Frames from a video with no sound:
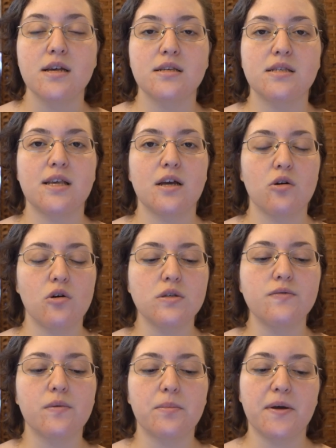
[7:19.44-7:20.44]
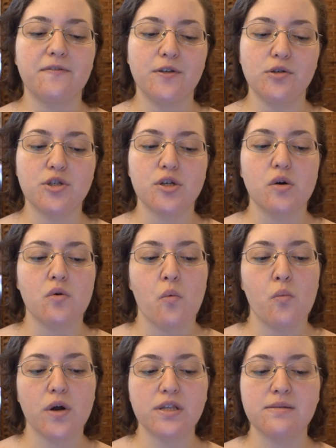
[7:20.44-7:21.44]
Set goals for my future,
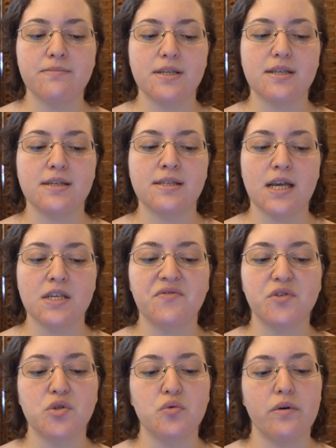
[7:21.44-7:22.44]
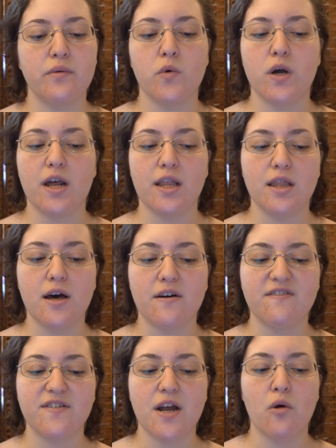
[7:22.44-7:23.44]
work to be successful doing what I
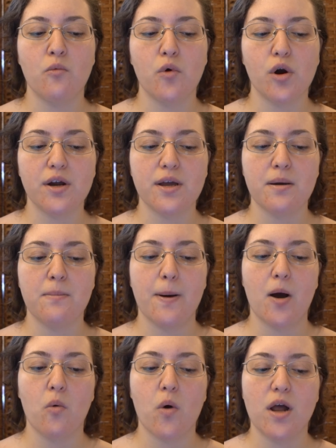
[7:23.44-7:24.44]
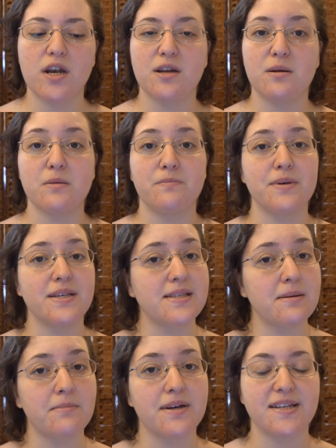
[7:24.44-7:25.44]
love, not worry about wanting to be
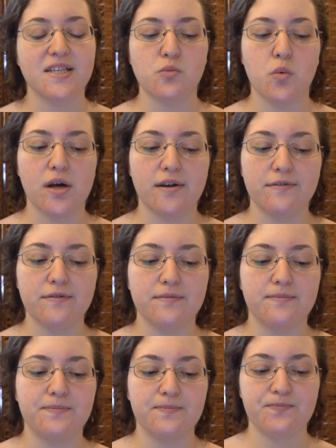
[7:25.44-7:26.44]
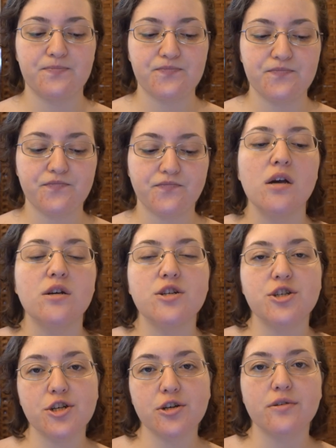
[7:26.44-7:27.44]
somebody's wife.
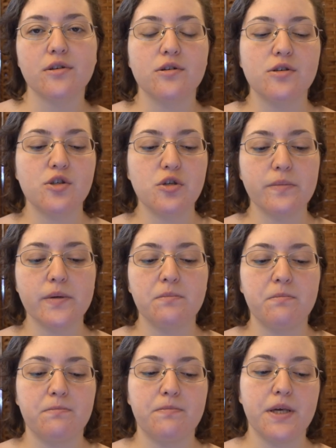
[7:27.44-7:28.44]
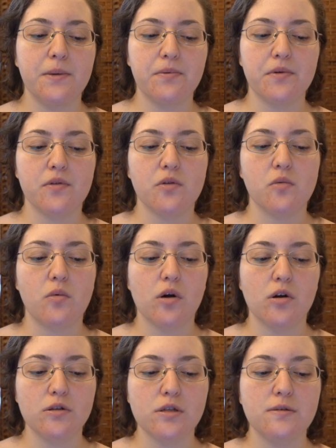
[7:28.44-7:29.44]
Sure, there are stupid people in the
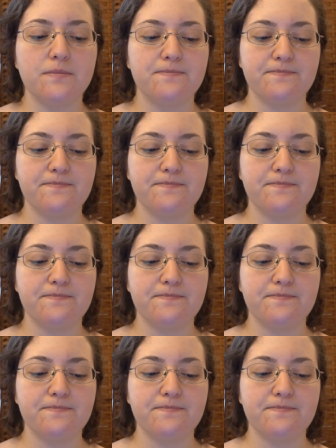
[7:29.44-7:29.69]
world,